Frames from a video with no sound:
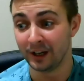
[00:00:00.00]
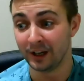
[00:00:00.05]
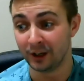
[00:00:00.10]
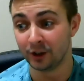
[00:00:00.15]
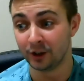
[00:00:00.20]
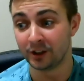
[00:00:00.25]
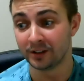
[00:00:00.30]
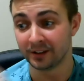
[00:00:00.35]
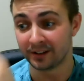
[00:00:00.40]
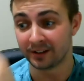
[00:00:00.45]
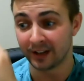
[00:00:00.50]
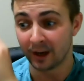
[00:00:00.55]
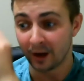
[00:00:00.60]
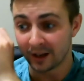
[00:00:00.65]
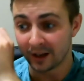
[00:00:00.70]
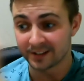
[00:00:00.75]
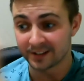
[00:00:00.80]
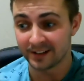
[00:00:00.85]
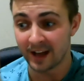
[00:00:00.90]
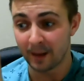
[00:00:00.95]
good because it's like
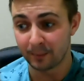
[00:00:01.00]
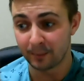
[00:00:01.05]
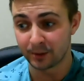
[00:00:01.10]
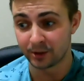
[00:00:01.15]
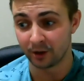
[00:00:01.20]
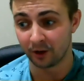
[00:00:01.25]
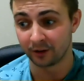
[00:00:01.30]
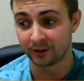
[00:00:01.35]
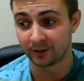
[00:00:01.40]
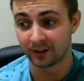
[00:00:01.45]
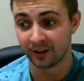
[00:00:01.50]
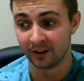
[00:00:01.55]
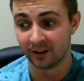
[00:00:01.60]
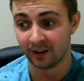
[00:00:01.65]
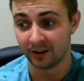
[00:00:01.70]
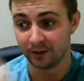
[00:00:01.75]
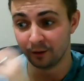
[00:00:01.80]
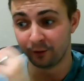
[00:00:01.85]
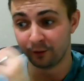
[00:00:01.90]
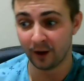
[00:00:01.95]
a snapshot.
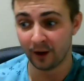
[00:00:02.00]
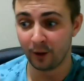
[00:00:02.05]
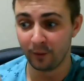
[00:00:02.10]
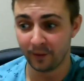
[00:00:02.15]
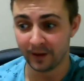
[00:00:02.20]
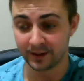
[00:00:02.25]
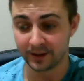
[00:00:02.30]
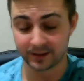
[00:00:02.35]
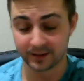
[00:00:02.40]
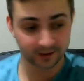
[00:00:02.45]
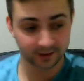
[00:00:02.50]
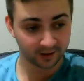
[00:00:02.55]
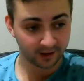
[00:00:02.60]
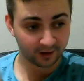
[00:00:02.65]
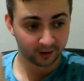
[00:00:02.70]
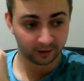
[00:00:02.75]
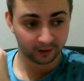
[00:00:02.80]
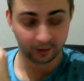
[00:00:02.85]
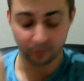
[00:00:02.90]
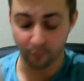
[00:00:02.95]
You found this
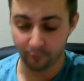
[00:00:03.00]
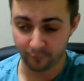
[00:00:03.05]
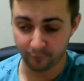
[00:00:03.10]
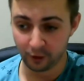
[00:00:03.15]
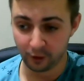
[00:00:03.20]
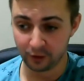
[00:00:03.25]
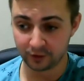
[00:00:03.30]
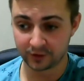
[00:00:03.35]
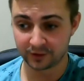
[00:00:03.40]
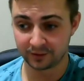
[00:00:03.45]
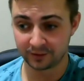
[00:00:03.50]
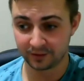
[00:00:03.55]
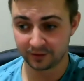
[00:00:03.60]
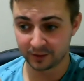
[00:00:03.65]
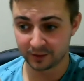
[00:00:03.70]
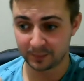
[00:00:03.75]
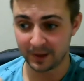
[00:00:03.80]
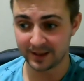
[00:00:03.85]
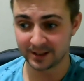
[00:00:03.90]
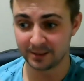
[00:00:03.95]
full
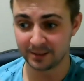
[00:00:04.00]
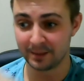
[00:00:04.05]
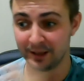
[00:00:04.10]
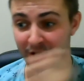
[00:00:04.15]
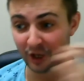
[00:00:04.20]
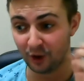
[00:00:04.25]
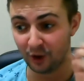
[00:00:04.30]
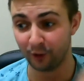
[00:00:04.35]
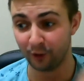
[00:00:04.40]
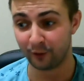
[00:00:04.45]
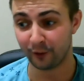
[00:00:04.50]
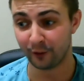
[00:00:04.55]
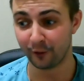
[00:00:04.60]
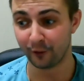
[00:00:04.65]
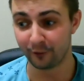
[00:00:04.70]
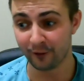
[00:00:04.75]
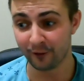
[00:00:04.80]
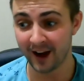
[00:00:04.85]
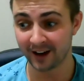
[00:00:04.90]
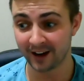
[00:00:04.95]
specimen, you know for a
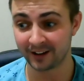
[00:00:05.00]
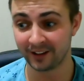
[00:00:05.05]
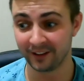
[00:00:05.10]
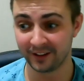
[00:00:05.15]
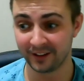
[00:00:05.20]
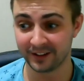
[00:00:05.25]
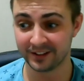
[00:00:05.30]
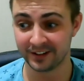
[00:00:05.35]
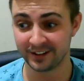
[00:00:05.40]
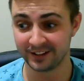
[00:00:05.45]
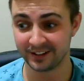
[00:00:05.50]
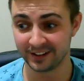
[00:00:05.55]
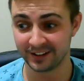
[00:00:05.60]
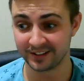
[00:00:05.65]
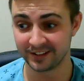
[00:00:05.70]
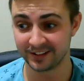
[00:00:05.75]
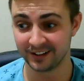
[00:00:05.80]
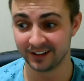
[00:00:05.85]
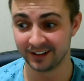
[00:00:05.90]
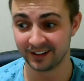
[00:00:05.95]
fact that this
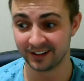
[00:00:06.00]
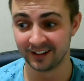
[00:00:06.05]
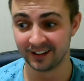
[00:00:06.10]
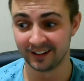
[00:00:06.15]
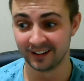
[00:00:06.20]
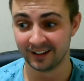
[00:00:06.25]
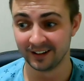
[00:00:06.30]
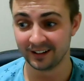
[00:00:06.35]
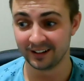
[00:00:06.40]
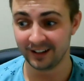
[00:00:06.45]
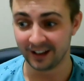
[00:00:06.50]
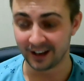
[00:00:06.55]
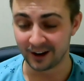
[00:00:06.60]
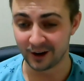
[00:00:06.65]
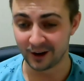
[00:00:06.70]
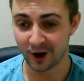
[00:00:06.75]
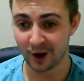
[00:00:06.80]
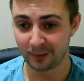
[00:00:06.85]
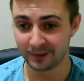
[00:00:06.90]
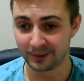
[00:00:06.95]
existed. You can
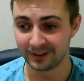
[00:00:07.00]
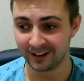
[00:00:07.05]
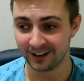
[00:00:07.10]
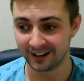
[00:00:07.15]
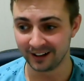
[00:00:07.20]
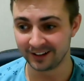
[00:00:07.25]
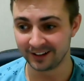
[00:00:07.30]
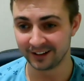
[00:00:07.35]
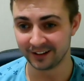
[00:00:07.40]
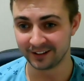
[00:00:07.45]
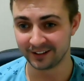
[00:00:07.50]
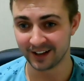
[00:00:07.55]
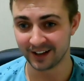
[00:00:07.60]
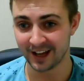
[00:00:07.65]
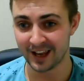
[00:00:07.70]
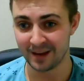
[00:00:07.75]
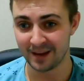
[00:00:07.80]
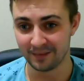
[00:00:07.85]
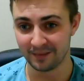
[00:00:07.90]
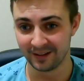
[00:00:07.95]
carbon date it to the
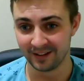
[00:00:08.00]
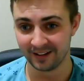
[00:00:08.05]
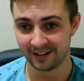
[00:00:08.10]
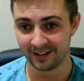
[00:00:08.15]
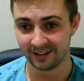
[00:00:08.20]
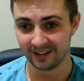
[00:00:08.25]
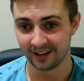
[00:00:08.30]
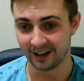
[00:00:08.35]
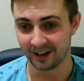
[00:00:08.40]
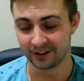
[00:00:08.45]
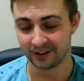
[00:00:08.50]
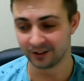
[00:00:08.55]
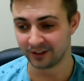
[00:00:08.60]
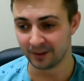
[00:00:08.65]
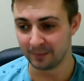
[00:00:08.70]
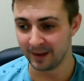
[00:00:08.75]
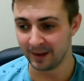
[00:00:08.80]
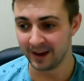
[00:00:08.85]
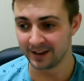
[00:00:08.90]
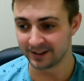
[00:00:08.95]
time, and it's just
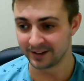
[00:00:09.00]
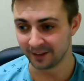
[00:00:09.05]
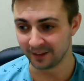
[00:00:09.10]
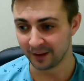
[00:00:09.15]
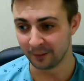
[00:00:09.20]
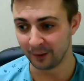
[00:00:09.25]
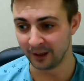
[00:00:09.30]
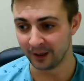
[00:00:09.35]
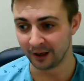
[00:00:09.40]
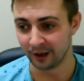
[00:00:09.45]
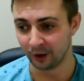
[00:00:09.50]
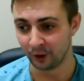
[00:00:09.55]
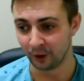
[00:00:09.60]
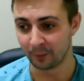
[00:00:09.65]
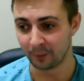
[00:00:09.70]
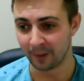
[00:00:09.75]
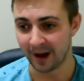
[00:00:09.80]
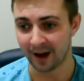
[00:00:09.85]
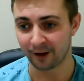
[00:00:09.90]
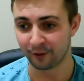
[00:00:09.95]
amazing that we can
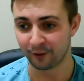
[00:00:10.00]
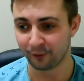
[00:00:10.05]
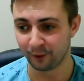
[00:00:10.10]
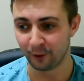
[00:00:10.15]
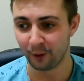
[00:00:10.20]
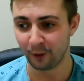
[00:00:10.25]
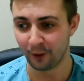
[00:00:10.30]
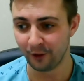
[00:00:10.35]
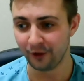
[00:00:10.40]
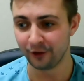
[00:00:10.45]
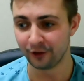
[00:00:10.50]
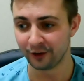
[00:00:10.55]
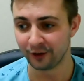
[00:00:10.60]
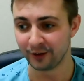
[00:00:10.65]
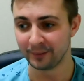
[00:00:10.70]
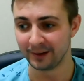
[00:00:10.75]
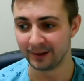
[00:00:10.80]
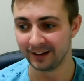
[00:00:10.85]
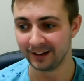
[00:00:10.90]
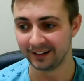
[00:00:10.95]
look back
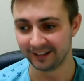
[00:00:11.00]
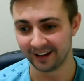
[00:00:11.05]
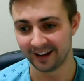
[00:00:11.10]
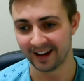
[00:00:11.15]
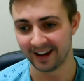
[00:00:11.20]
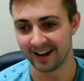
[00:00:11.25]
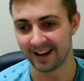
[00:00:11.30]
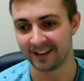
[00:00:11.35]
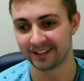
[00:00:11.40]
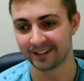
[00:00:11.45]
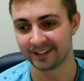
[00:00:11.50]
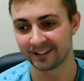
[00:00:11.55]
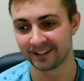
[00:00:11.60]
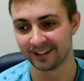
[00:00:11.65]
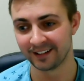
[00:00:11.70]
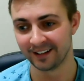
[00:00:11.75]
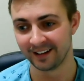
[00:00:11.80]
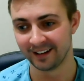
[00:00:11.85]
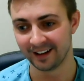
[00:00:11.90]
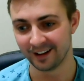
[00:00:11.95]
400 million years
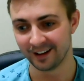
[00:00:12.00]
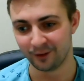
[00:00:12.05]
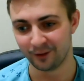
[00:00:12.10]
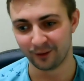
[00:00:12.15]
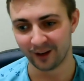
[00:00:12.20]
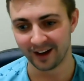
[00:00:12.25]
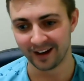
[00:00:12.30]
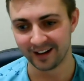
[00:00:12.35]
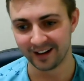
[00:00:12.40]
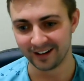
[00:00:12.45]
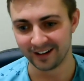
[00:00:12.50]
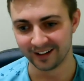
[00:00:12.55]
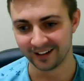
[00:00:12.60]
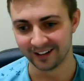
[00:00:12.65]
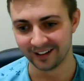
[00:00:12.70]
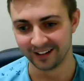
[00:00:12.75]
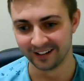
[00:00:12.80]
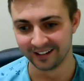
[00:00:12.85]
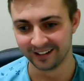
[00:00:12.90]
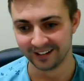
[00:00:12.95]
and find
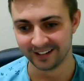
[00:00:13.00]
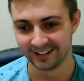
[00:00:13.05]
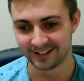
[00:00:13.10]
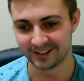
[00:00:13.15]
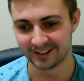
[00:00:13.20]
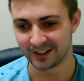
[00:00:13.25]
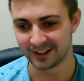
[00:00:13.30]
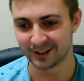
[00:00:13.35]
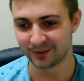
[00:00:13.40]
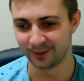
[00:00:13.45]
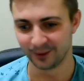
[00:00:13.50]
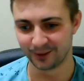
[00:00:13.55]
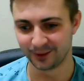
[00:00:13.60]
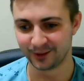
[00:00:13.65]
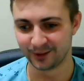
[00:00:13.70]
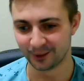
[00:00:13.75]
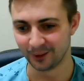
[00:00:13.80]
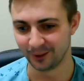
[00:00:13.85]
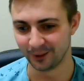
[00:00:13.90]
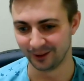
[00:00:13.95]
a
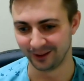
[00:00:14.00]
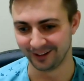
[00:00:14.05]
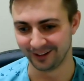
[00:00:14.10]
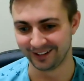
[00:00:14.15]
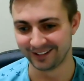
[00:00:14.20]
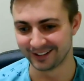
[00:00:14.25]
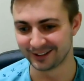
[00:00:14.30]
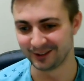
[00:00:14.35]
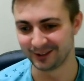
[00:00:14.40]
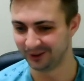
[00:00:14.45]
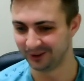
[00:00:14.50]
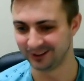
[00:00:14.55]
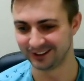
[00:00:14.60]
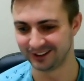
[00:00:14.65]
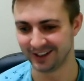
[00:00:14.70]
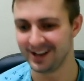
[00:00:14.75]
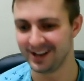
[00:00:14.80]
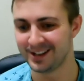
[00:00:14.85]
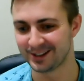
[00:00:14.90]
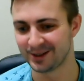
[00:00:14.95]
6-foot-tall
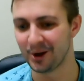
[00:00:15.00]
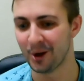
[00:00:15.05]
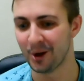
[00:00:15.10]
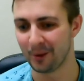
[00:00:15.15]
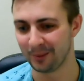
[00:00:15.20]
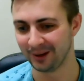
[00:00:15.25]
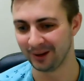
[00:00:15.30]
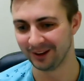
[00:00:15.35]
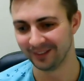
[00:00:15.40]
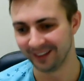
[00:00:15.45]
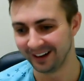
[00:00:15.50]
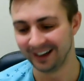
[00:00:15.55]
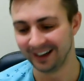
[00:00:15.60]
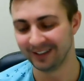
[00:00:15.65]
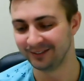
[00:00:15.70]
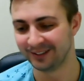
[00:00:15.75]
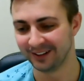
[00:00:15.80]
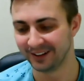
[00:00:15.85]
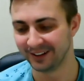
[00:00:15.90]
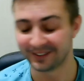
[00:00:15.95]
sea scorpion that
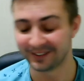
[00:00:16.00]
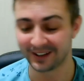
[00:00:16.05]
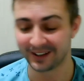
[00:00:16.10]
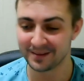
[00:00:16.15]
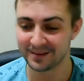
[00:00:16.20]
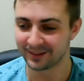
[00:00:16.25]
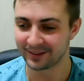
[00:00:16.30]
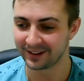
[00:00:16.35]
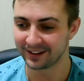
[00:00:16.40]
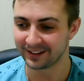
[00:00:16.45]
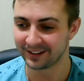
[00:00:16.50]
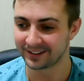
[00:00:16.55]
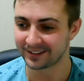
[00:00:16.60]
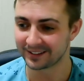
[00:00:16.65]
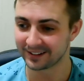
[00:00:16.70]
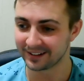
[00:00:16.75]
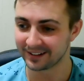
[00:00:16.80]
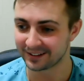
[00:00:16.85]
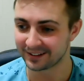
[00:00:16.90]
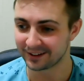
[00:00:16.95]
lived at the time. I think
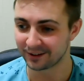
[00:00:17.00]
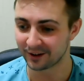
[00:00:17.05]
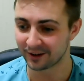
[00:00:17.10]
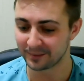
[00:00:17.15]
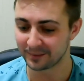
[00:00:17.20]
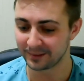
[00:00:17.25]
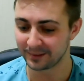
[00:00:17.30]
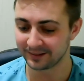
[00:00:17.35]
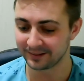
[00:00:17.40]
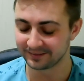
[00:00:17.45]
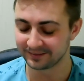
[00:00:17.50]
it's incredible.